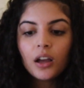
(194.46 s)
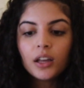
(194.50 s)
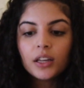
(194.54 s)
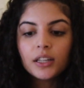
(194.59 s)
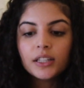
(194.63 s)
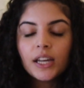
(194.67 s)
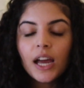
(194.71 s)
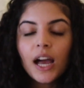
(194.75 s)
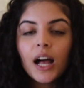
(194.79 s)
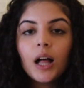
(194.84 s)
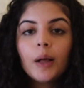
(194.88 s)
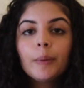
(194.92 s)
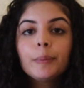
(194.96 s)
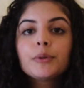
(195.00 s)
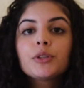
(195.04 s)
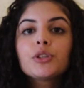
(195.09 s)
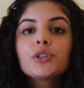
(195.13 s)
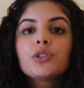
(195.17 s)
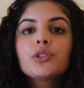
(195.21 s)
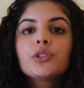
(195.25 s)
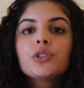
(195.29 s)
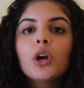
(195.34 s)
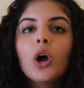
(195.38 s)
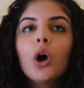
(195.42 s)
it helps
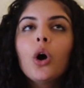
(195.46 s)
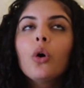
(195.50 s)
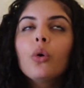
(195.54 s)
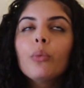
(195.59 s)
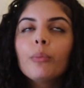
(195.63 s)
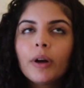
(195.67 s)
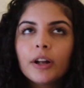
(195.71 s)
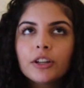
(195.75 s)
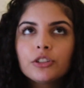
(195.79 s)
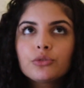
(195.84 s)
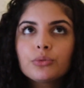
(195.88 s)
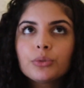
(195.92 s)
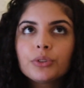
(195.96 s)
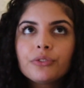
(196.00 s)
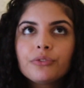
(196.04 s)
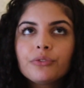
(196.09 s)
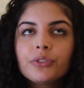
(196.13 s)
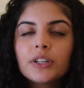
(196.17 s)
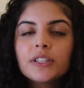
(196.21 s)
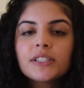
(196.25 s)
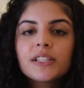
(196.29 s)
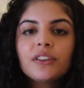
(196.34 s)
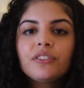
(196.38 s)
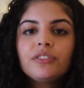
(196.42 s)
so much with
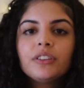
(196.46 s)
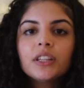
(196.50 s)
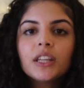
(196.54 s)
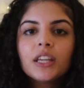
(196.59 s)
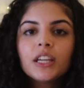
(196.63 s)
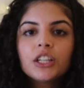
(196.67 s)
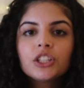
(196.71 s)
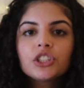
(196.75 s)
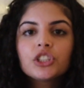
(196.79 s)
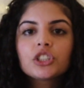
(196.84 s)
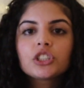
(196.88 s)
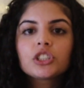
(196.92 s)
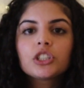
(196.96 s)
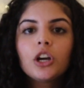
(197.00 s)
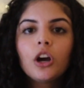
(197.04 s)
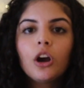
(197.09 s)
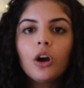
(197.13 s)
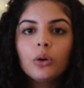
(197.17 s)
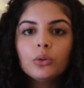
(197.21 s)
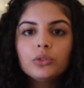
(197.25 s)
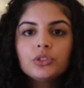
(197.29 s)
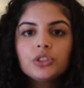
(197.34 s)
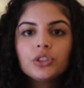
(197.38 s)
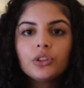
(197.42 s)
frizz. I feel like it just
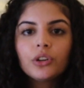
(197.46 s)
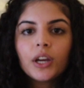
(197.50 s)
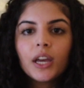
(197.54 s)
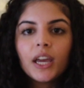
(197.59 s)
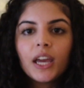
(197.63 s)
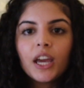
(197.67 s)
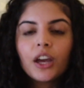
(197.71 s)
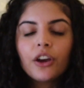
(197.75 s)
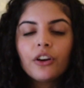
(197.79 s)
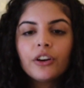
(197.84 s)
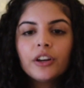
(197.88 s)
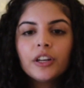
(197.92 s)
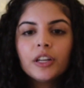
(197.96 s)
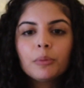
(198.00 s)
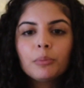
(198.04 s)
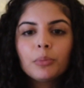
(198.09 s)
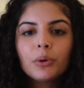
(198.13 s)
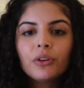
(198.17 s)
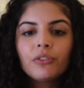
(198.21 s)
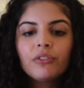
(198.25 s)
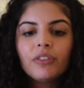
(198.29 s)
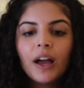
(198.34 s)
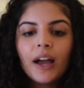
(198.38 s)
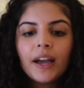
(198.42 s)
coats your hair and it
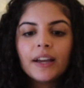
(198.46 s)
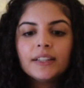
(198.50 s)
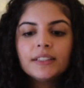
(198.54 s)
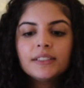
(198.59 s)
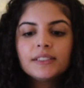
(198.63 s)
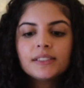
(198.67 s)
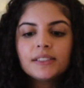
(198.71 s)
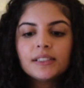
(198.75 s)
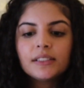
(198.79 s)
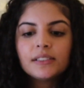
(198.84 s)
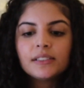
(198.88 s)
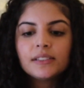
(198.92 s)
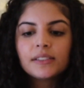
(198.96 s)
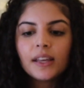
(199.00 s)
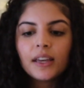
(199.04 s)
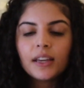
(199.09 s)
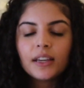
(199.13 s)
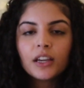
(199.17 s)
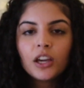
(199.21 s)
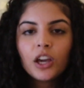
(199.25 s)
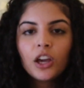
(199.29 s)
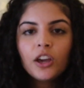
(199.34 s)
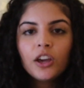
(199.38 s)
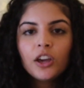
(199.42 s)
provides this
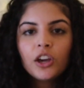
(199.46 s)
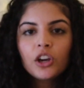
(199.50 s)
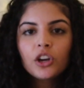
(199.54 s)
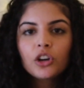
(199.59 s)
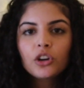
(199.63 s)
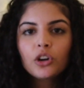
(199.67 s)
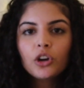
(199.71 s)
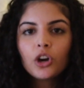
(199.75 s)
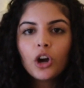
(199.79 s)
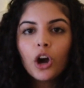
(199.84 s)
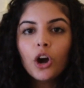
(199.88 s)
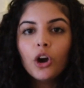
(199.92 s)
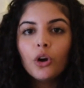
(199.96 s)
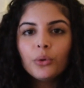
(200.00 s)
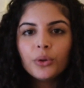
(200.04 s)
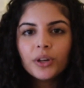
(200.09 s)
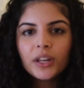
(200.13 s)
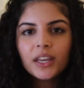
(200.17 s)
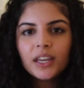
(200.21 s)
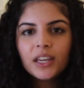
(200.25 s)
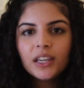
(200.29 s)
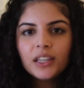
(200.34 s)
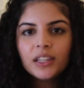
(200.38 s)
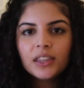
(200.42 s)
like
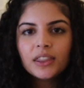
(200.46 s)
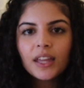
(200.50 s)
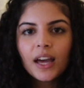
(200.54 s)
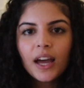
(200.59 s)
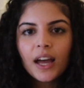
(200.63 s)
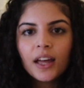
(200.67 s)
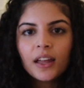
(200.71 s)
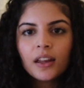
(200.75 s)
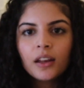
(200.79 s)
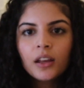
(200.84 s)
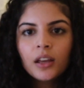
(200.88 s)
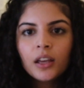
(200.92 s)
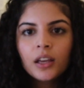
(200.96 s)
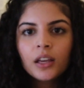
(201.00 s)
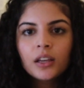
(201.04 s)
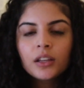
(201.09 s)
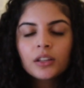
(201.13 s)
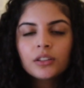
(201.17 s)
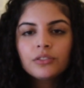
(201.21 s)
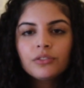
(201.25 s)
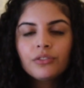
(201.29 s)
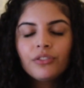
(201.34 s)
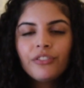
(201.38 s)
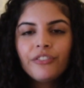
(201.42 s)
coating that
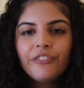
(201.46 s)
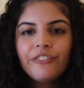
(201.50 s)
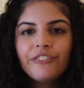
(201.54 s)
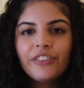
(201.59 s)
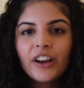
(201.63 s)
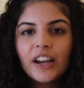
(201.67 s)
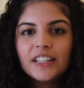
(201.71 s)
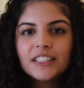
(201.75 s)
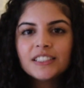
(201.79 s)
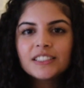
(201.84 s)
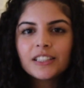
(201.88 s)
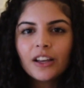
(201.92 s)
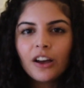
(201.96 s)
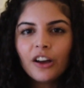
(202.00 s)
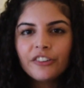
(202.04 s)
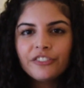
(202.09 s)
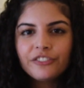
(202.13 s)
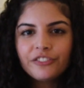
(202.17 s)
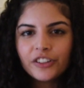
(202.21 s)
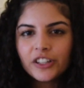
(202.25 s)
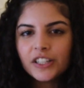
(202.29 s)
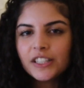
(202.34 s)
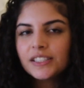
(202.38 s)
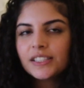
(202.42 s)
fights
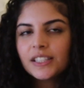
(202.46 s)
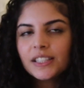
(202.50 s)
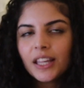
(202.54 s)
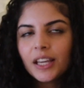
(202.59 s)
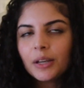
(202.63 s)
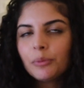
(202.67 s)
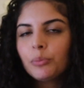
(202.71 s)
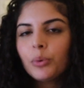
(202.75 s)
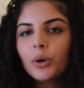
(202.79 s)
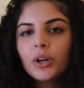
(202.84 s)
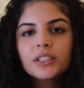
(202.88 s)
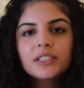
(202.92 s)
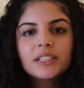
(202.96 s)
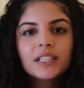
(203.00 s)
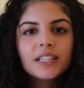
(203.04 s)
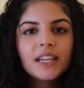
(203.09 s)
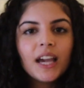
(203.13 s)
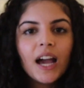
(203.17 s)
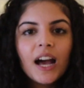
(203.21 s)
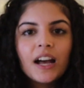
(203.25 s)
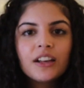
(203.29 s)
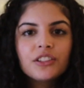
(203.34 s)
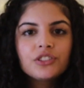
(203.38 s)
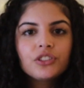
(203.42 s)
off frizz. It like puts a
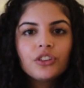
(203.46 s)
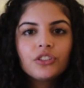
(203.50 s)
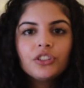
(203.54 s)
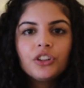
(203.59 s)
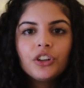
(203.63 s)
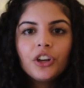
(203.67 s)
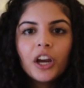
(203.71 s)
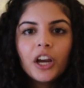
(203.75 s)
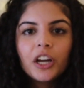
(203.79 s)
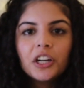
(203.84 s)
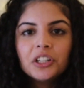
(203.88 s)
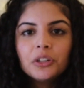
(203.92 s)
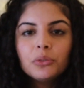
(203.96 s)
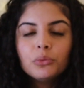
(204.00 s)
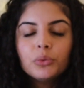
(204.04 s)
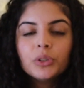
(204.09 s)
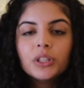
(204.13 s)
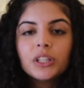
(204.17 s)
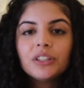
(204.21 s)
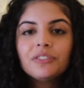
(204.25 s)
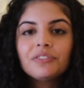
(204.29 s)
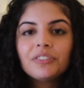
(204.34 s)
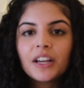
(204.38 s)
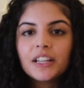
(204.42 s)
cast on your hair and it
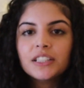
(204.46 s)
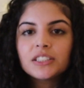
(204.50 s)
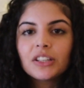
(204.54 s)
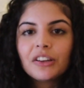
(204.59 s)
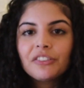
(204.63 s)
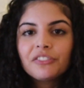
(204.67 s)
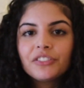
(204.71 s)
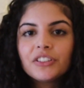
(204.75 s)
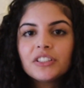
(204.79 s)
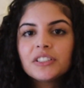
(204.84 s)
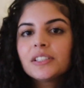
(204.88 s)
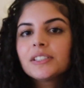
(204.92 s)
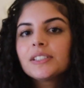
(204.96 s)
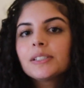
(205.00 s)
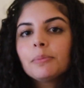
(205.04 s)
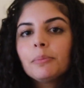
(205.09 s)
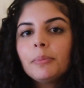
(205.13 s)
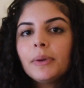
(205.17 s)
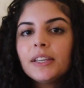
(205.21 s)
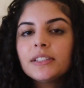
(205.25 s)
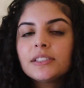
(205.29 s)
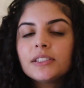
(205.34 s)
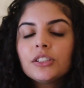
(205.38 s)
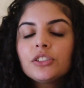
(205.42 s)
really fights off frizz. It's
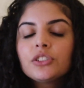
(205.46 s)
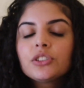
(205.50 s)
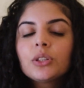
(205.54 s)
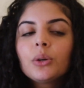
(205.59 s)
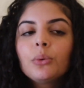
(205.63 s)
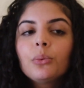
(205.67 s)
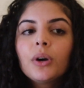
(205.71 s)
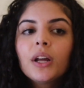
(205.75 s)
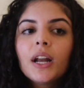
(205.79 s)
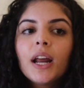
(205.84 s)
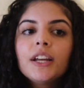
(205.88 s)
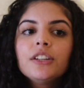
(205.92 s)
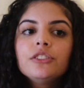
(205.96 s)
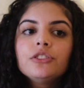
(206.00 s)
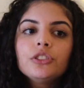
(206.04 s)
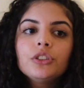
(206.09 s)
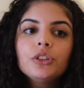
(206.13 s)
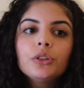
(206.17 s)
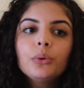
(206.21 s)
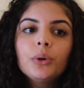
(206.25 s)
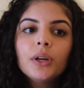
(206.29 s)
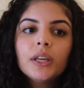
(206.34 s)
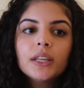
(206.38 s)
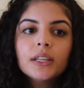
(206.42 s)
amazing. So what I
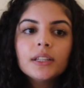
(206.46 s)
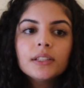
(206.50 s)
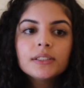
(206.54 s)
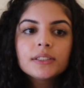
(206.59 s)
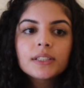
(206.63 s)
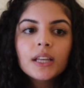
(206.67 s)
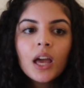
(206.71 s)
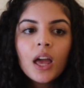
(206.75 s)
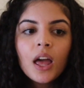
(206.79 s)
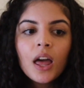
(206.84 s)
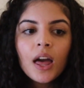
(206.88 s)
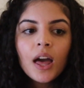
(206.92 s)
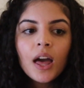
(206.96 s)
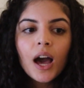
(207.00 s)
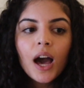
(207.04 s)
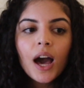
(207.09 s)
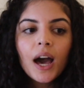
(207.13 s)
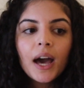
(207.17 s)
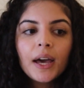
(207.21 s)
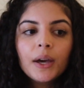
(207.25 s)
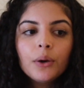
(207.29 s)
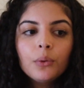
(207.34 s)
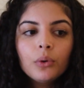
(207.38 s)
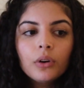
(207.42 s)
do is
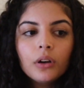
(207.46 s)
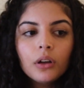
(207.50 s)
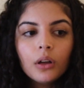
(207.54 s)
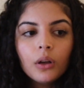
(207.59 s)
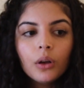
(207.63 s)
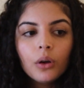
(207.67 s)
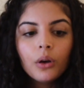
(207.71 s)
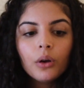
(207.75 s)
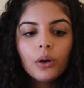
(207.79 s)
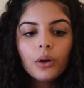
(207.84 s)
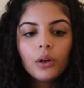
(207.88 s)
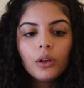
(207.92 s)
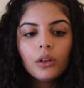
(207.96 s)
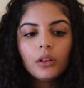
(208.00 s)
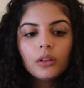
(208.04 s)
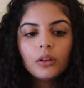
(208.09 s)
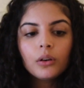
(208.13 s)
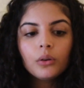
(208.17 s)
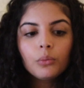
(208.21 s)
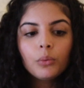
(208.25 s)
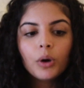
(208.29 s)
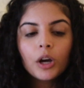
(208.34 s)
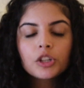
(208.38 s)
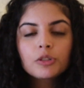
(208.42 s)
I
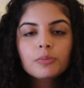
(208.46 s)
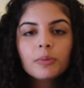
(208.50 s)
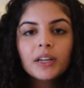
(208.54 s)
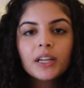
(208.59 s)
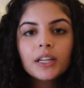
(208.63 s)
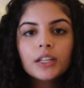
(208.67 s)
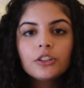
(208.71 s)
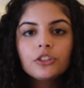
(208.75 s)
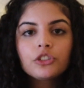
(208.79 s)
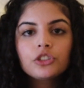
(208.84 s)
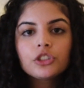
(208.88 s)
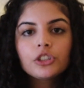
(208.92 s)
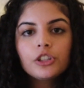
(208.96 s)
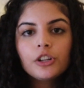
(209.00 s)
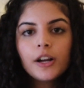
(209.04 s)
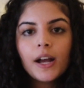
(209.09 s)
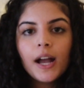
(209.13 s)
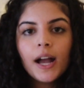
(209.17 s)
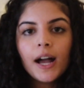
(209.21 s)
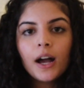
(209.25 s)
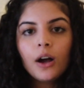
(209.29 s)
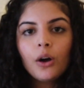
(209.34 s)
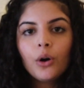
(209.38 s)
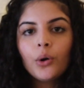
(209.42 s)
will wash my conditioner
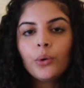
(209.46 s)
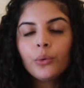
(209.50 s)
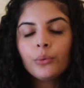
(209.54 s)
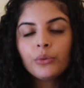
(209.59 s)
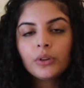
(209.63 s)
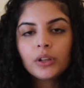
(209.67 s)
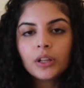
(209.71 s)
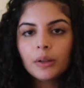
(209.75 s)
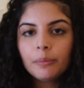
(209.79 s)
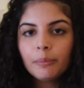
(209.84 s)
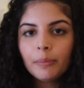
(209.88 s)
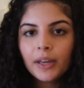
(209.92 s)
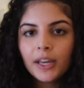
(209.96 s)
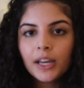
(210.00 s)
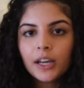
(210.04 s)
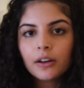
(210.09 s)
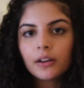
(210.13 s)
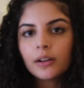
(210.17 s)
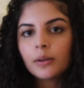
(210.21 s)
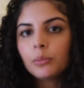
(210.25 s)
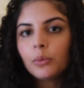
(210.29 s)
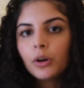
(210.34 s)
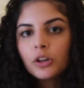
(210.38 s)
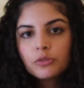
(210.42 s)
out, clip my
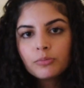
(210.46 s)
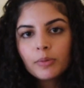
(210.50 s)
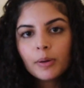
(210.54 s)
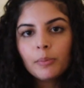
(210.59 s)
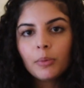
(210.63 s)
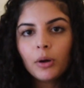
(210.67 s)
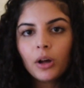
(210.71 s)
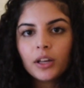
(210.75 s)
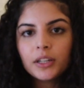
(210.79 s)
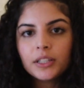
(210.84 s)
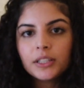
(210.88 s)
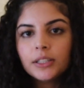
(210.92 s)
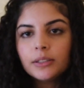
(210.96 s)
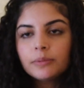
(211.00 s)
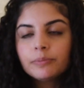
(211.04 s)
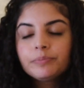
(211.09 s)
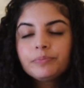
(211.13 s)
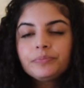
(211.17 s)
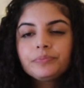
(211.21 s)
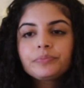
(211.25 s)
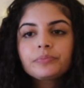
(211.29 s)
hair up, wash my body,